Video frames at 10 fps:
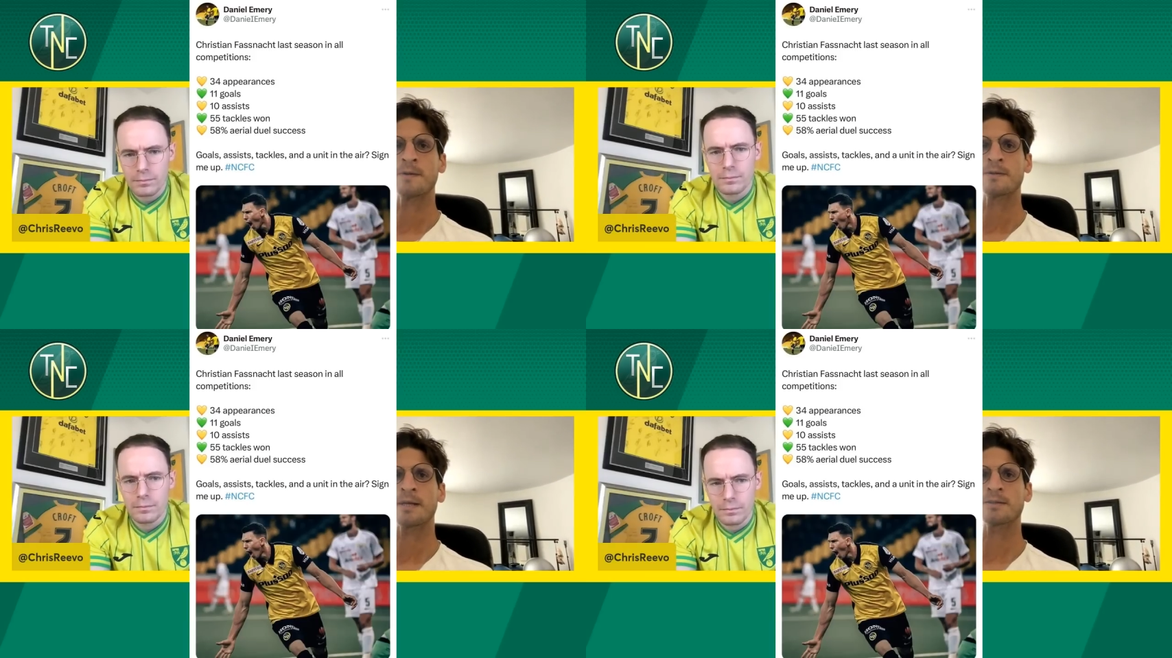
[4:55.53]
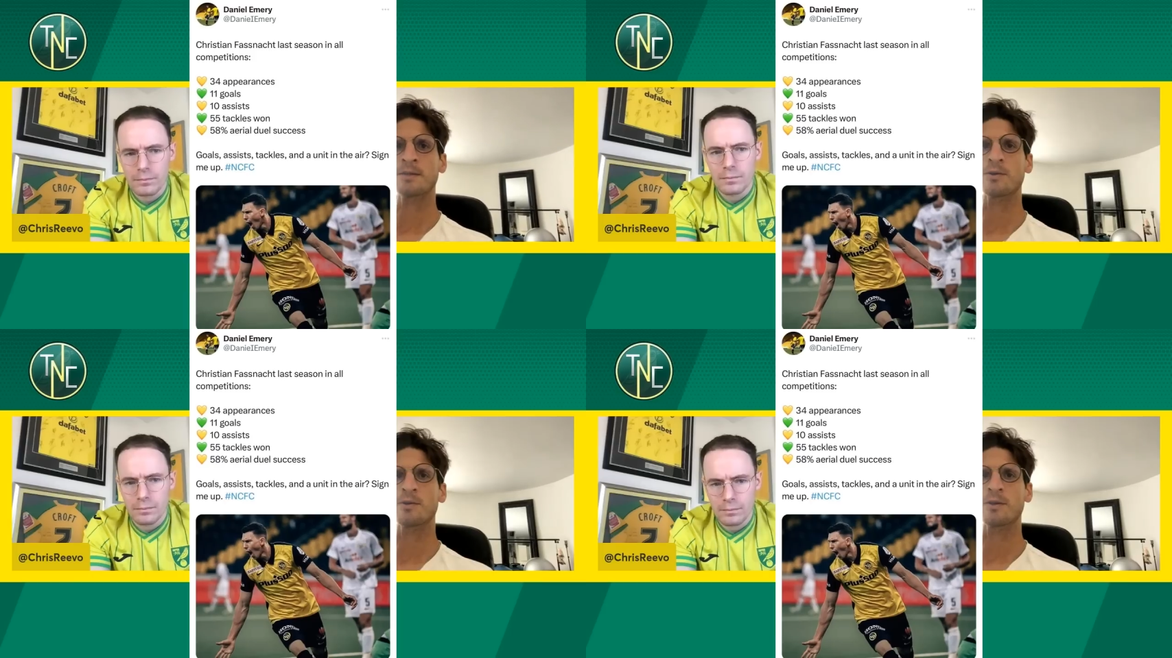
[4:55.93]
Speaker 1: That's a
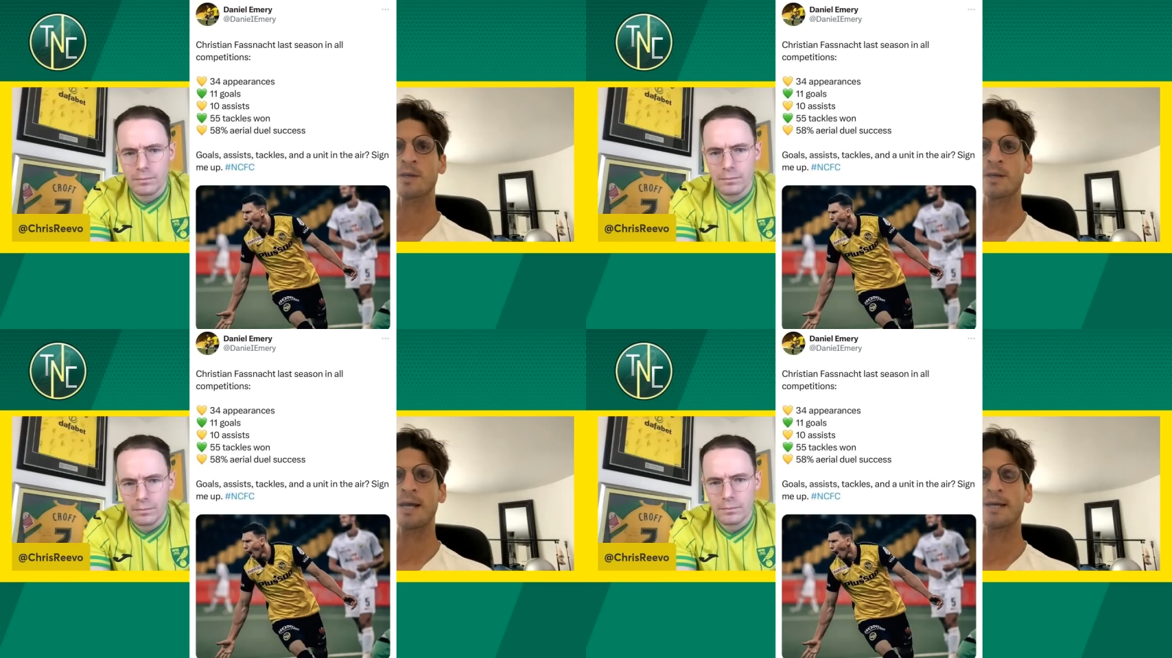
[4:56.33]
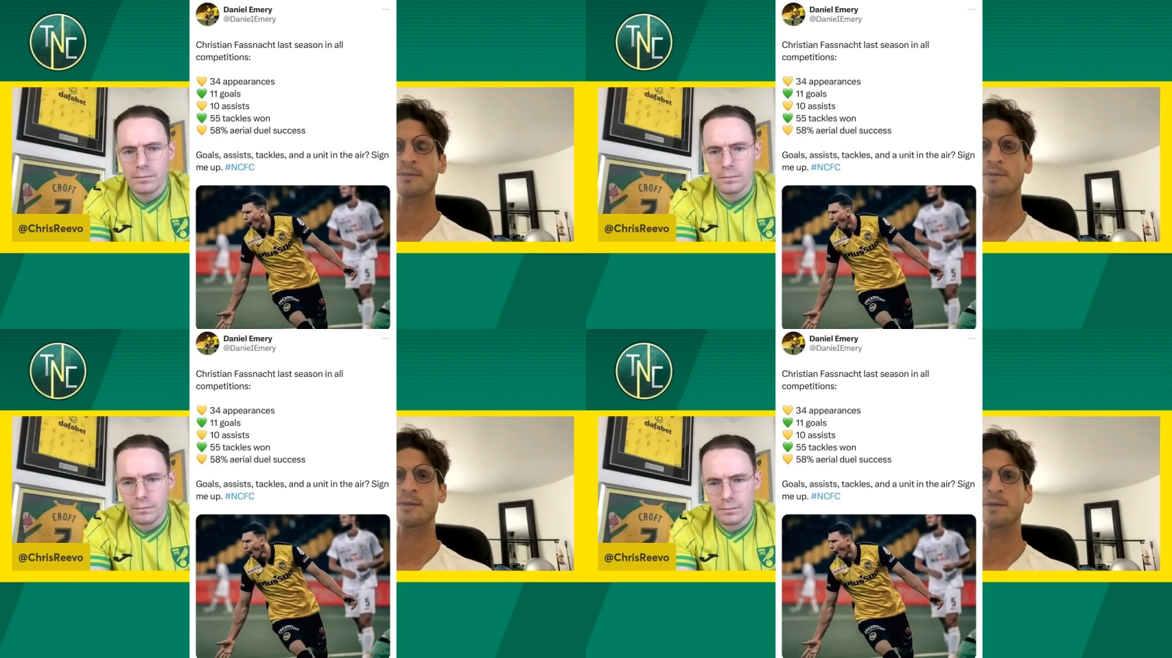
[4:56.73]
good thing. Last
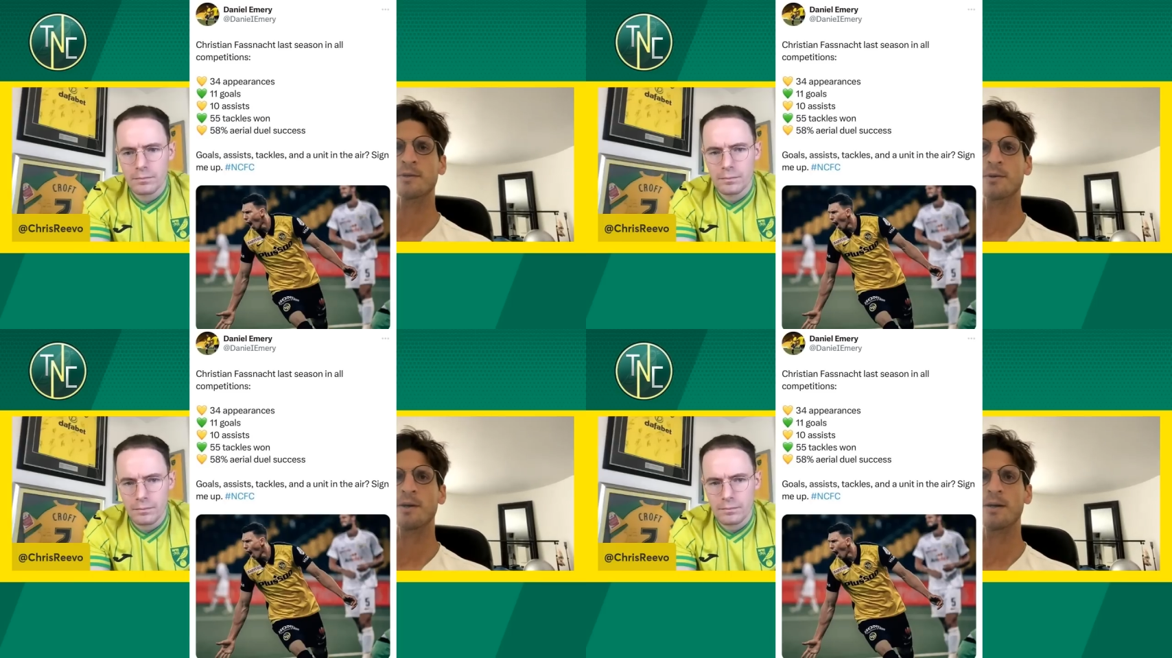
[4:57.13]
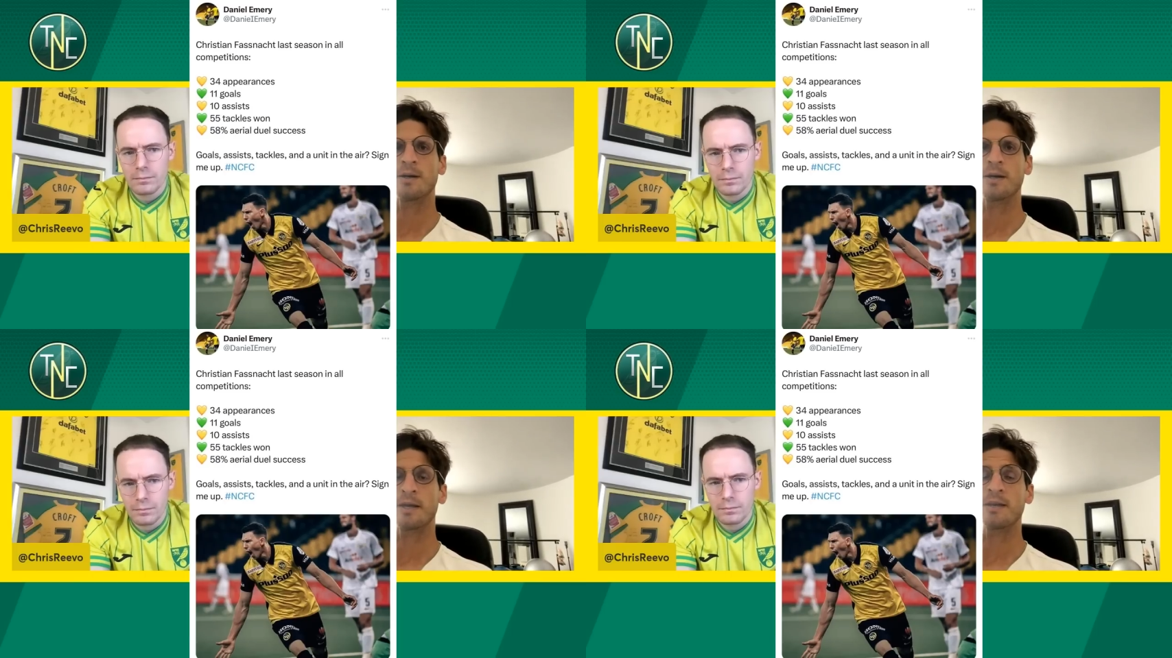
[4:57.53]
year, uh,
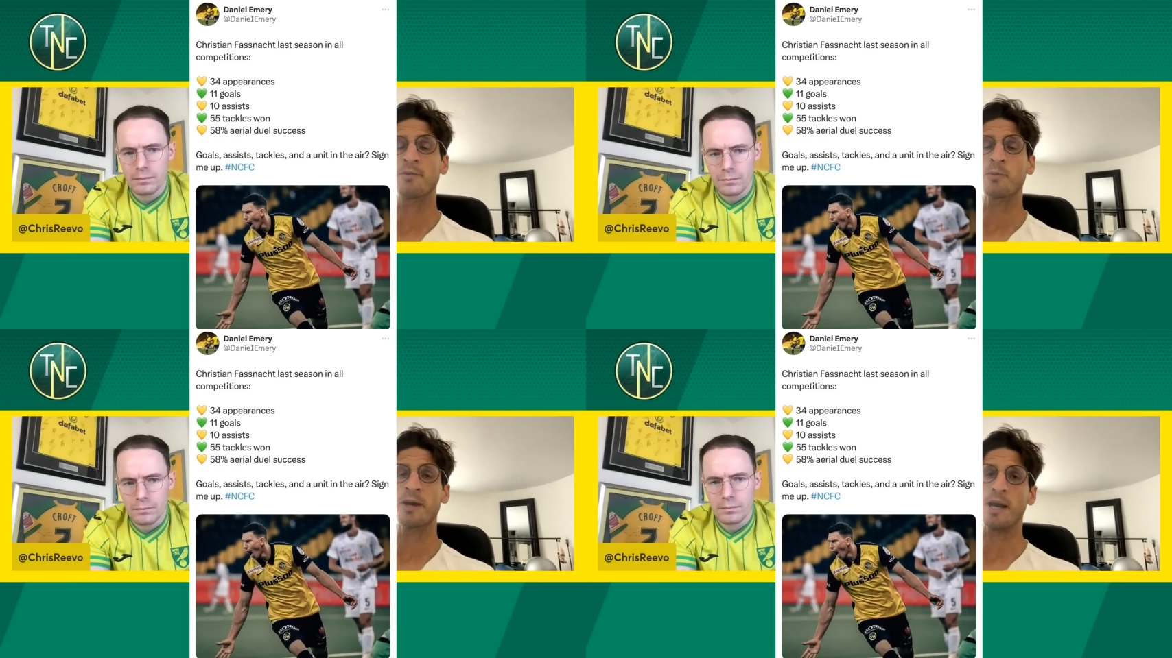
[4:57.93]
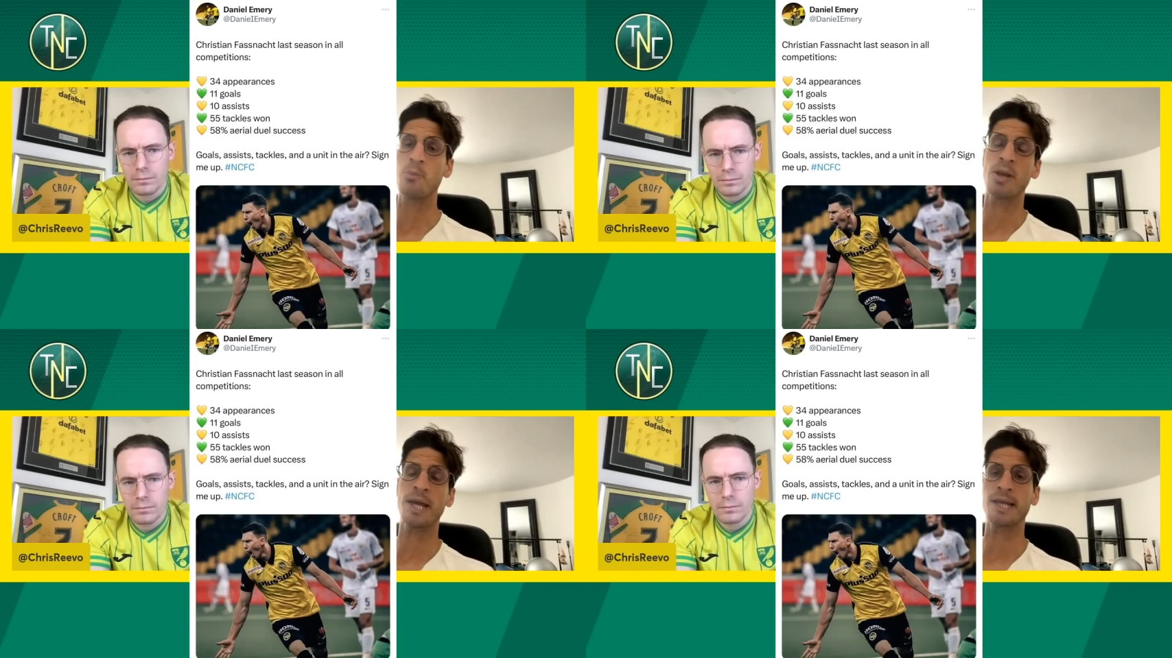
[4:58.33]
and even when I
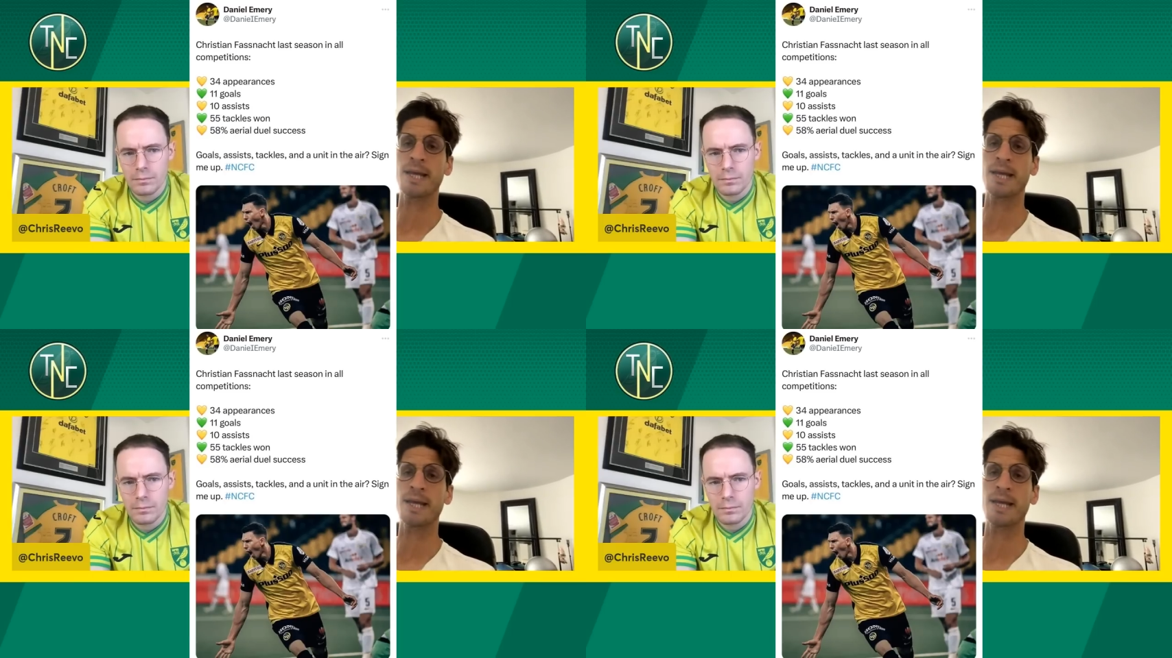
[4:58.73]
played